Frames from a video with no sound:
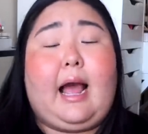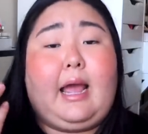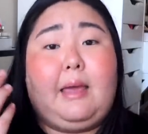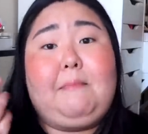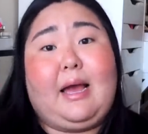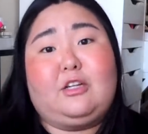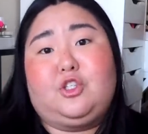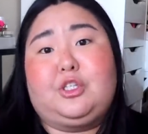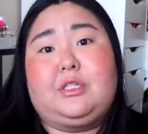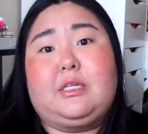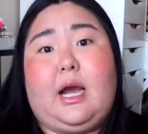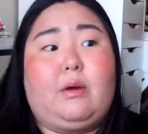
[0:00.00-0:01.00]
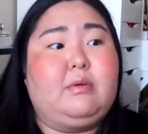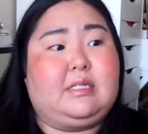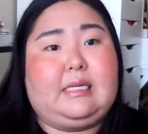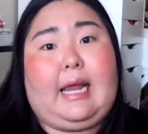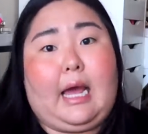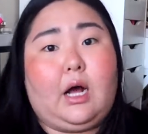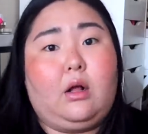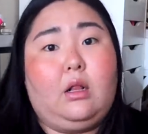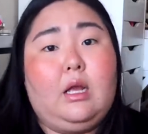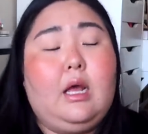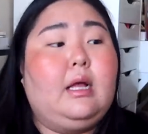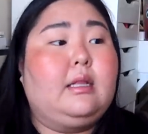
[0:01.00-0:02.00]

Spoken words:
I imagined I was in hell.